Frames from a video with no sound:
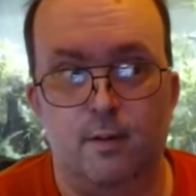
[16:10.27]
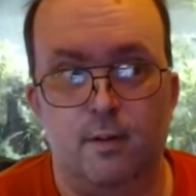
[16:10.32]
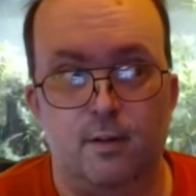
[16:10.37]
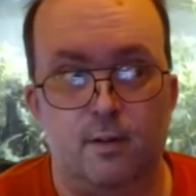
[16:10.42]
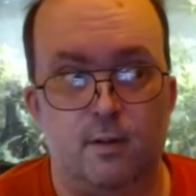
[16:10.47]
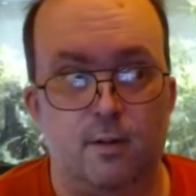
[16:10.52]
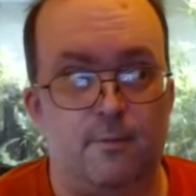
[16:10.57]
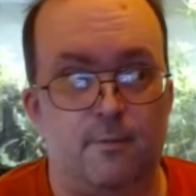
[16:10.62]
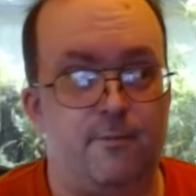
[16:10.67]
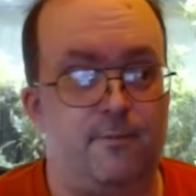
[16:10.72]

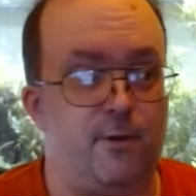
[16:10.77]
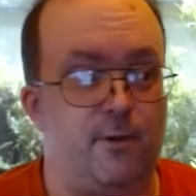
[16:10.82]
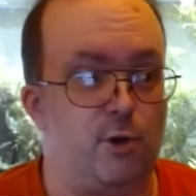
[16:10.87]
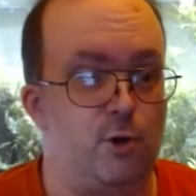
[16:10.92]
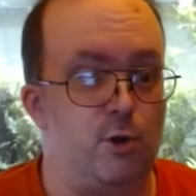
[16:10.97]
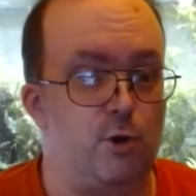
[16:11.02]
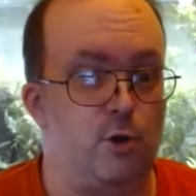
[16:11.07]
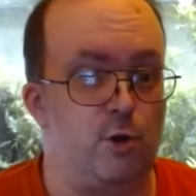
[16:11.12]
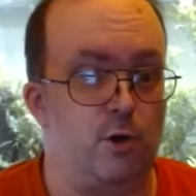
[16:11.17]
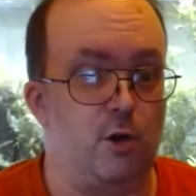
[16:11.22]
the
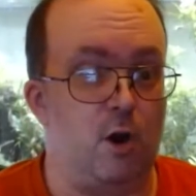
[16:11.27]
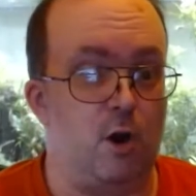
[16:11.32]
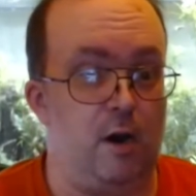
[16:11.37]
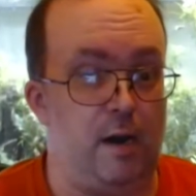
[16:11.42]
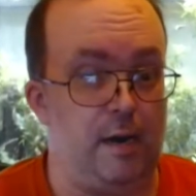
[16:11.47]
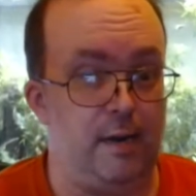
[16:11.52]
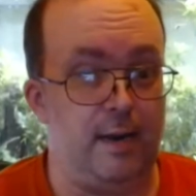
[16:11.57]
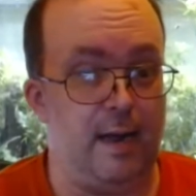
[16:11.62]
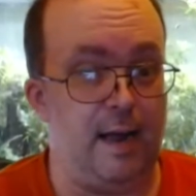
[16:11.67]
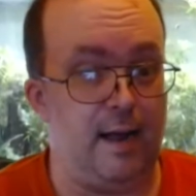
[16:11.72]
fish guy
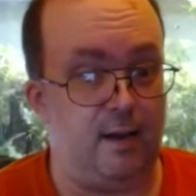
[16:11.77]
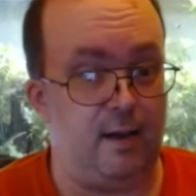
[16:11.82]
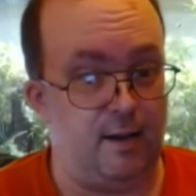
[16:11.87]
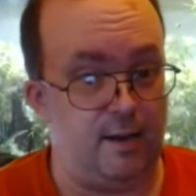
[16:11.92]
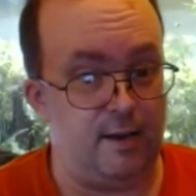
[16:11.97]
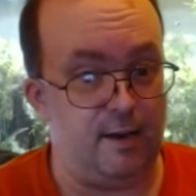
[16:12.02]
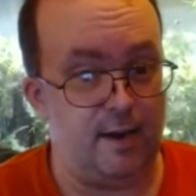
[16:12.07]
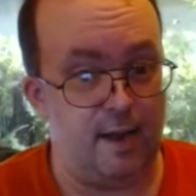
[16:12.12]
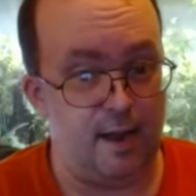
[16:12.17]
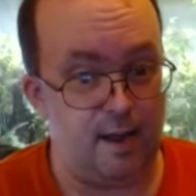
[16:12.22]
and gal
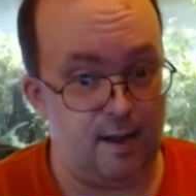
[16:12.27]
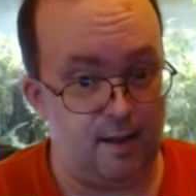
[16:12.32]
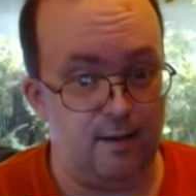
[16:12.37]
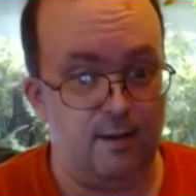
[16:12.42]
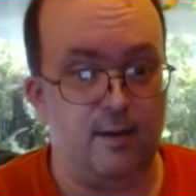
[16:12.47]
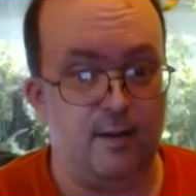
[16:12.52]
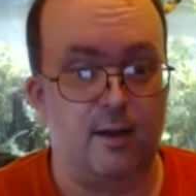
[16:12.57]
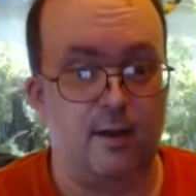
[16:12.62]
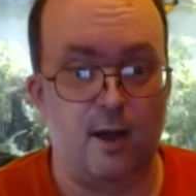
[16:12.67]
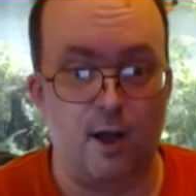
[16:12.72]
in there
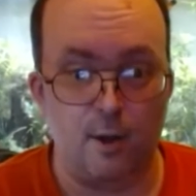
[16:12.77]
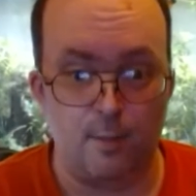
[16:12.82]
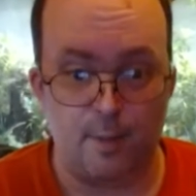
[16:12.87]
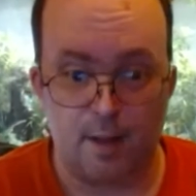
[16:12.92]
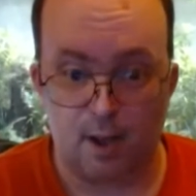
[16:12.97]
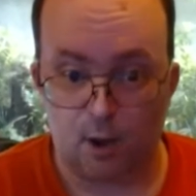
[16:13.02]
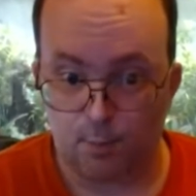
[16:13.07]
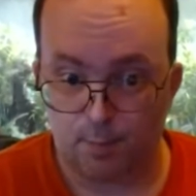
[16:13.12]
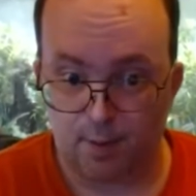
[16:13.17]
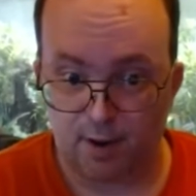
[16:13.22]

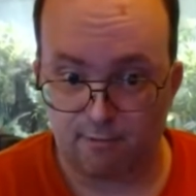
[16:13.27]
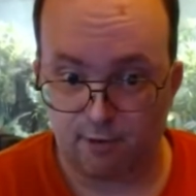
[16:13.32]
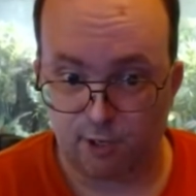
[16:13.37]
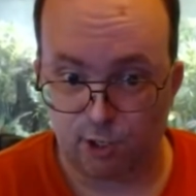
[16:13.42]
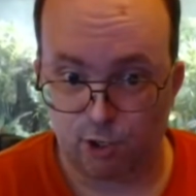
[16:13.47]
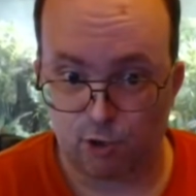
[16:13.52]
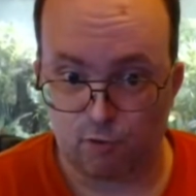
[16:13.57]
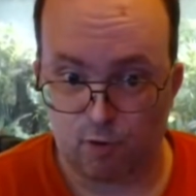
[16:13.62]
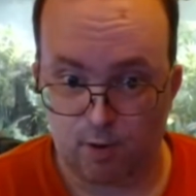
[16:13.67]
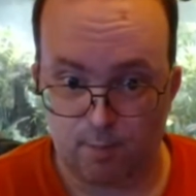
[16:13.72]
about
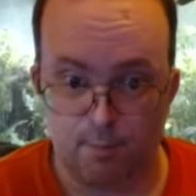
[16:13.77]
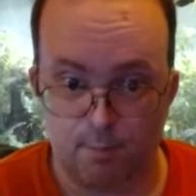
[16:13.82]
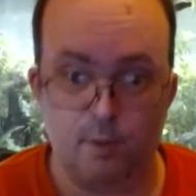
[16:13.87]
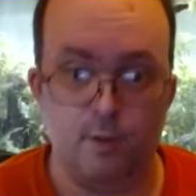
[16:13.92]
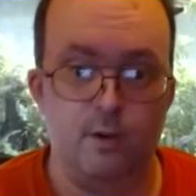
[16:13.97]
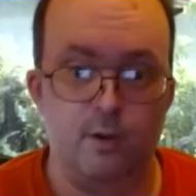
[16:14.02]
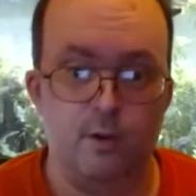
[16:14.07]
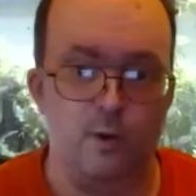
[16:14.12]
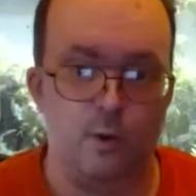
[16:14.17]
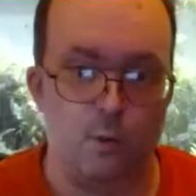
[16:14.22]
buried shrimp,
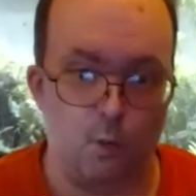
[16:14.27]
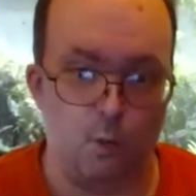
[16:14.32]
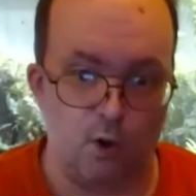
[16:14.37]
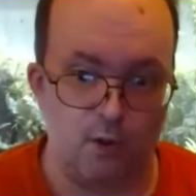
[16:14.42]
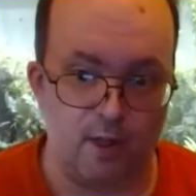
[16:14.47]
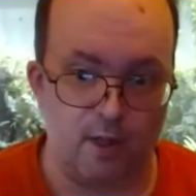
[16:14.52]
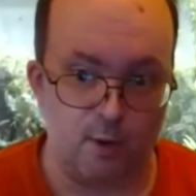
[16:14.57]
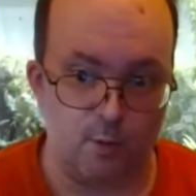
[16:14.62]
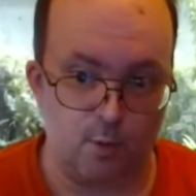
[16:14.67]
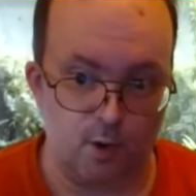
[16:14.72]

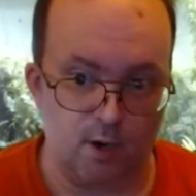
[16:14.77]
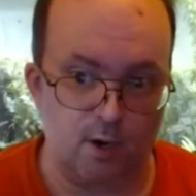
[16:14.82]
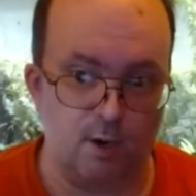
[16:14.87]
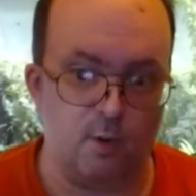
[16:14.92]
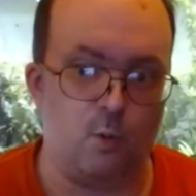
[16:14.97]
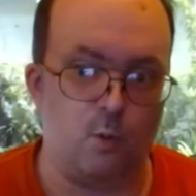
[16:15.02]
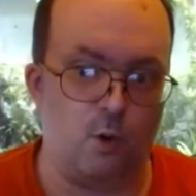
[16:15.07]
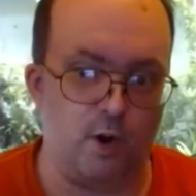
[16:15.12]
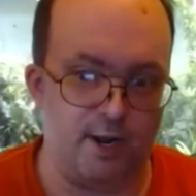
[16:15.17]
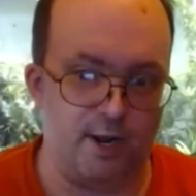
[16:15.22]
what they were,
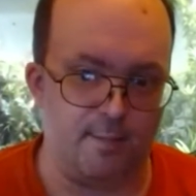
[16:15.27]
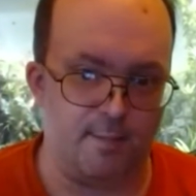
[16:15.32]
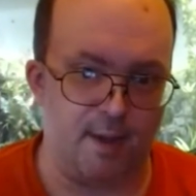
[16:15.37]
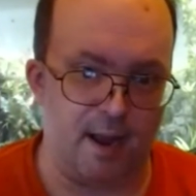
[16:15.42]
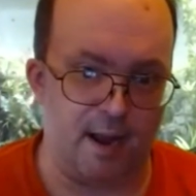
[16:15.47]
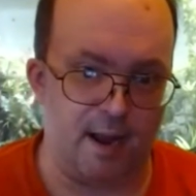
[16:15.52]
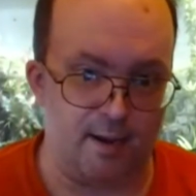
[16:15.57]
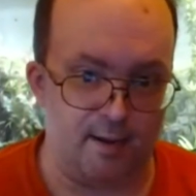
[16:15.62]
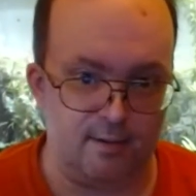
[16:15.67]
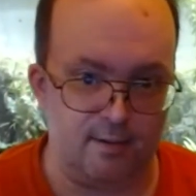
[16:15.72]
what it
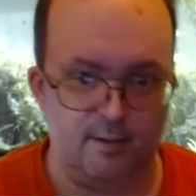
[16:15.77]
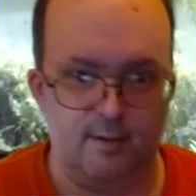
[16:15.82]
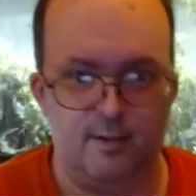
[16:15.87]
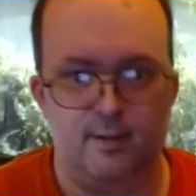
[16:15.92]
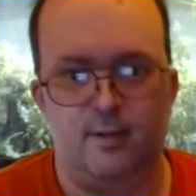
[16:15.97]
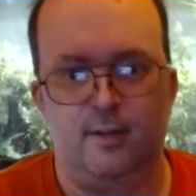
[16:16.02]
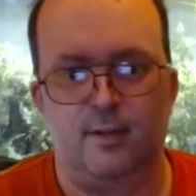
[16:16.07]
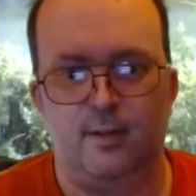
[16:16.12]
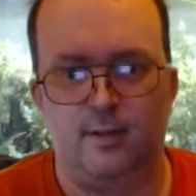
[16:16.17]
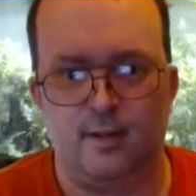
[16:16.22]
meant,
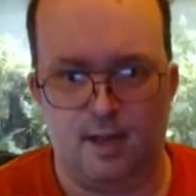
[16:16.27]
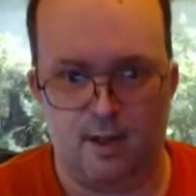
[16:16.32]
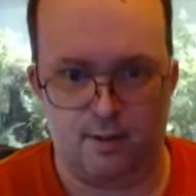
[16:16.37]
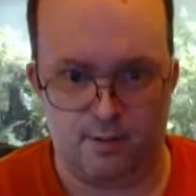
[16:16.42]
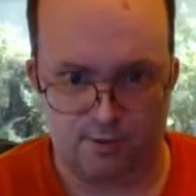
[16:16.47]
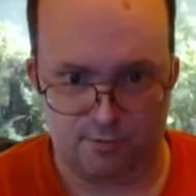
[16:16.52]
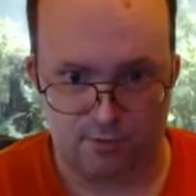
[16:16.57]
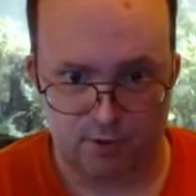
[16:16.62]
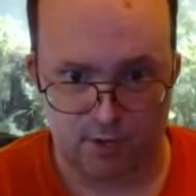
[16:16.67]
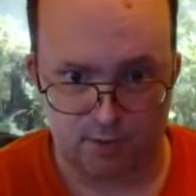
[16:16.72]
how
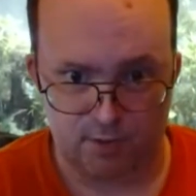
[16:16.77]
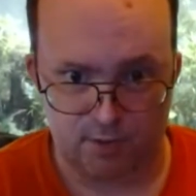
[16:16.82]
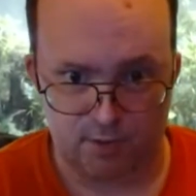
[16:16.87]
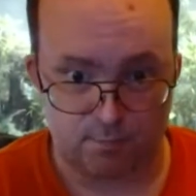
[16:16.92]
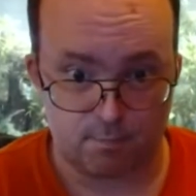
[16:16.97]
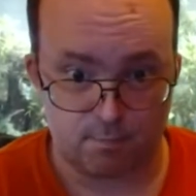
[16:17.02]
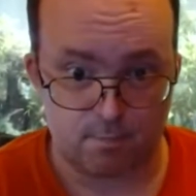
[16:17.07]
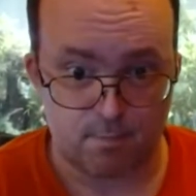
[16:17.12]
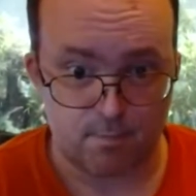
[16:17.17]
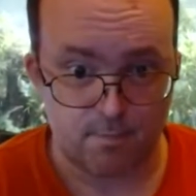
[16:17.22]
they
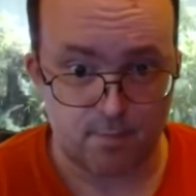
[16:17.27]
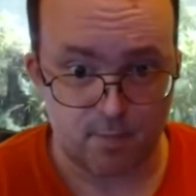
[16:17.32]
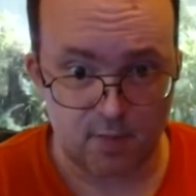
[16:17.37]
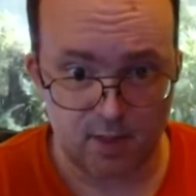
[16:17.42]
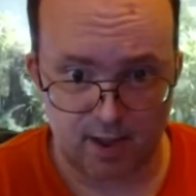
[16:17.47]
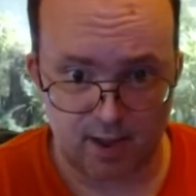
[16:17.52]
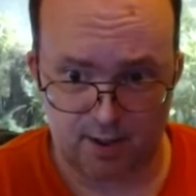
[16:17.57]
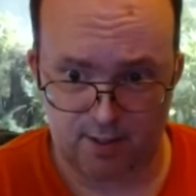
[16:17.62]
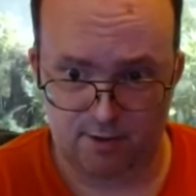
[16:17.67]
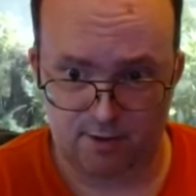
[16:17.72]

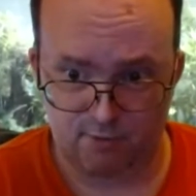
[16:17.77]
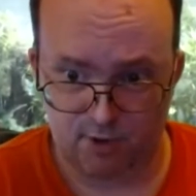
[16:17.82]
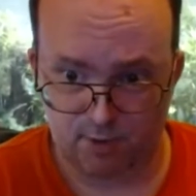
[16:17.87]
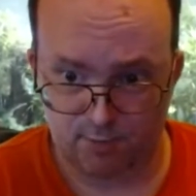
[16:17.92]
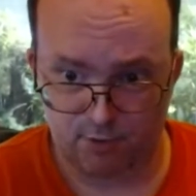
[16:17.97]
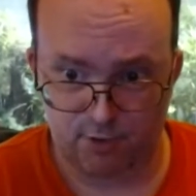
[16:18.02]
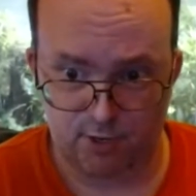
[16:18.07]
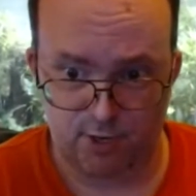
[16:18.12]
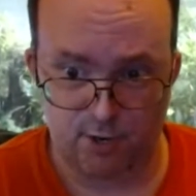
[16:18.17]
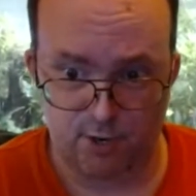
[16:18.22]

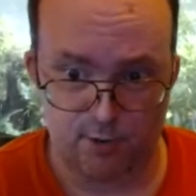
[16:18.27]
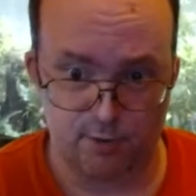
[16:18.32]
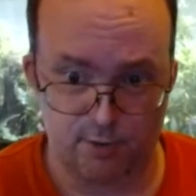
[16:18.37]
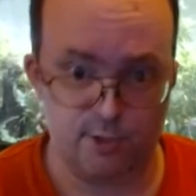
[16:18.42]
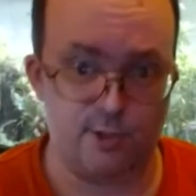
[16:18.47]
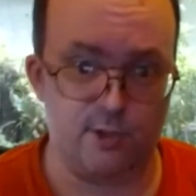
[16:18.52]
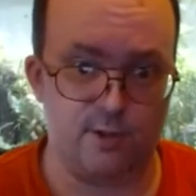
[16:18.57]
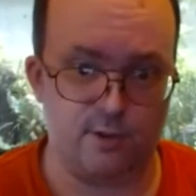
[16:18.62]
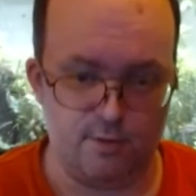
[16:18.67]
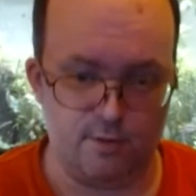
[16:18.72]

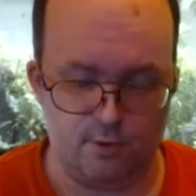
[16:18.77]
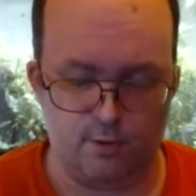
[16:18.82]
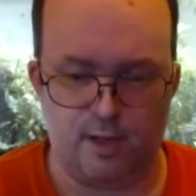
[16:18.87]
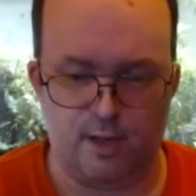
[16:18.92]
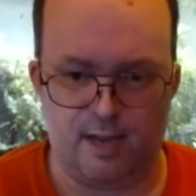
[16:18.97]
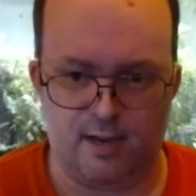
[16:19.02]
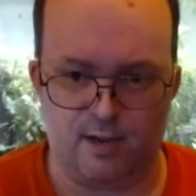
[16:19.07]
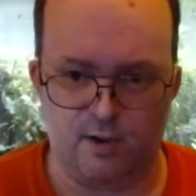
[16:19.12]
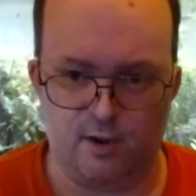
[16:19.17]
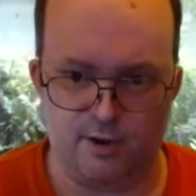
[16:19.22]
reproduce, all
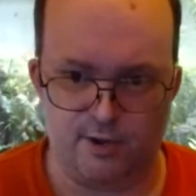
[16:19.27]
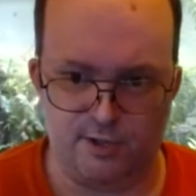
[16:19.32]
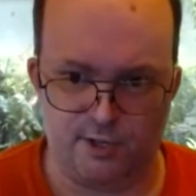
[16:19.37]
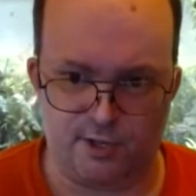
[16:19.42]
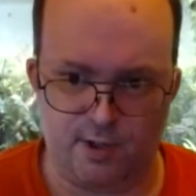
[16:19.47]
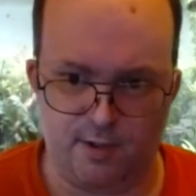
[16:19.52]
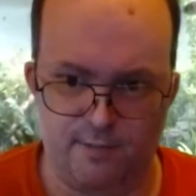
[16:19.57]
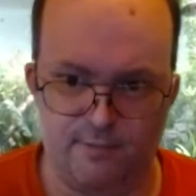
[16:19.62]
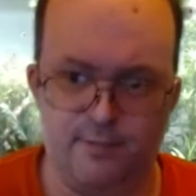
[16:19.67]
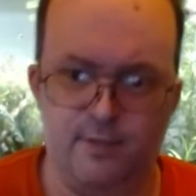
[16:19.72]
that kind of
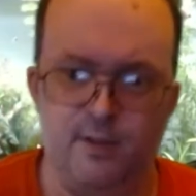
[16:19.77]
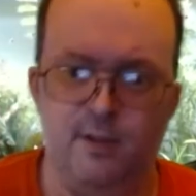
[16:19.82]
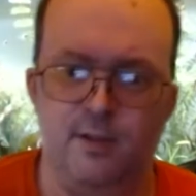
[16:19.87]
stuff.